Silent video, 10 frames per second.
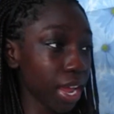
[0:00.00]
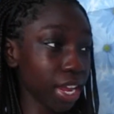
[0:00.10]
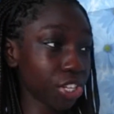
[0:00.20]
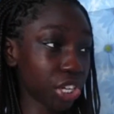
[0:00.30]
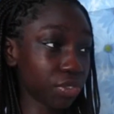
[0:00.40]

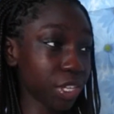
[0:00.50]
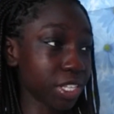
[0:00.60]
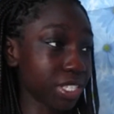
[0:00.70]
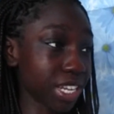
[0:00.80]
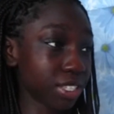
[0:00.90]

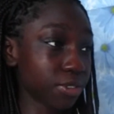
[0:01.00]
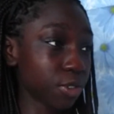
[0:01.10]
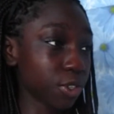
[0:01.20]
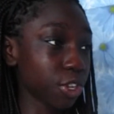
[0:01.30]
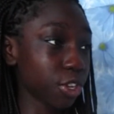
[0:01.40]
HIV stands
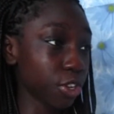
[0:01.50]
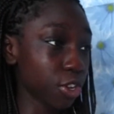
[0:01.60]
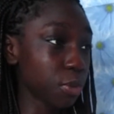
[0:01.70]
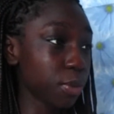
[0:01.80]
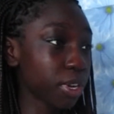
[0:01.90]
for the
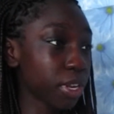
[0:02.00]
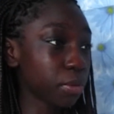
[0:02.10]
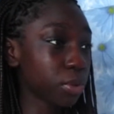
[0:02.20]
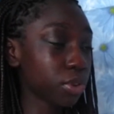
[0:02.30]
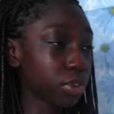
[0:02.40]
Human
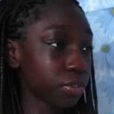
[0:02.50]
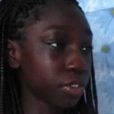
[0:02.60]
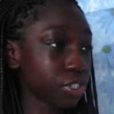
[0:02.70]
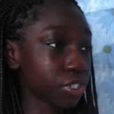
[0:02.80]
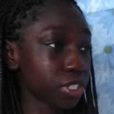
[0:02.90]
Immune
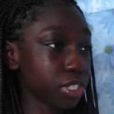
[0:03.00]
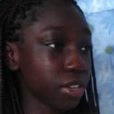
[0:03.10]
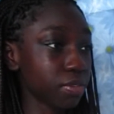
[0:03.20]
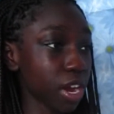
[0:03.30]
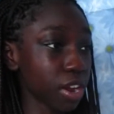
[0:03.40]

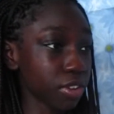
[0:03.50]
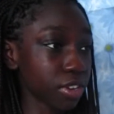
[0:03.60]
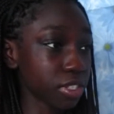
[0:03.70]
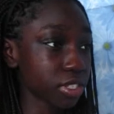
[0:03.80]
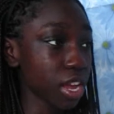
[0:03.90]
Deficiency
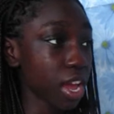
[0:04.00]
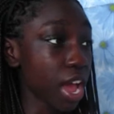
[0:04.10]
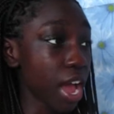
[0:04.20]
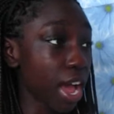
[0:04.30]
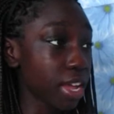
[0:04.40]
Virus,
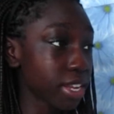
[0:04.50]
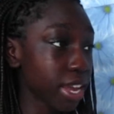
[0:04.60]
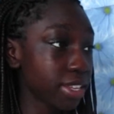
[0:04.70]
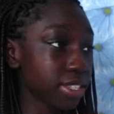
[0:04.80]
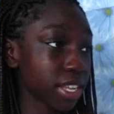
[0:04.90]
and
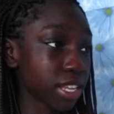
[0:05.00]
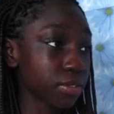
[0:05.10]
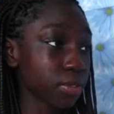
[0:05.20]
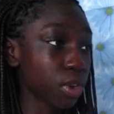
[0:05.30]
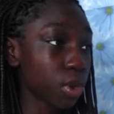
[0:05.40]
AIDS
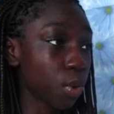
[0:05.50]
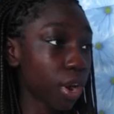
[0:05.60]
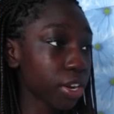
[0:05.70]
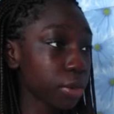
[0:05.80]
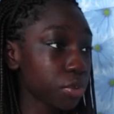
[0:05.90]
stands for
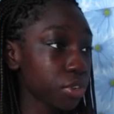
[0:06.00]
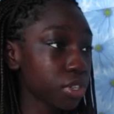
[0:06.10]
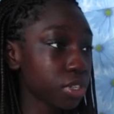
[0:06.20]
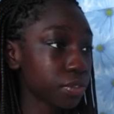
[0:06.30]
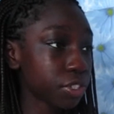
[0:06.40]
Acquired
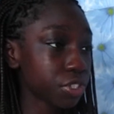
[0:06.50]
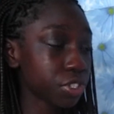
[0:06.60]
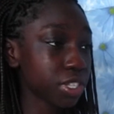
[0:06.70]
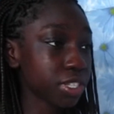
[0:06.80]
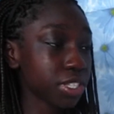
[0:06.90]
Immune Deficiency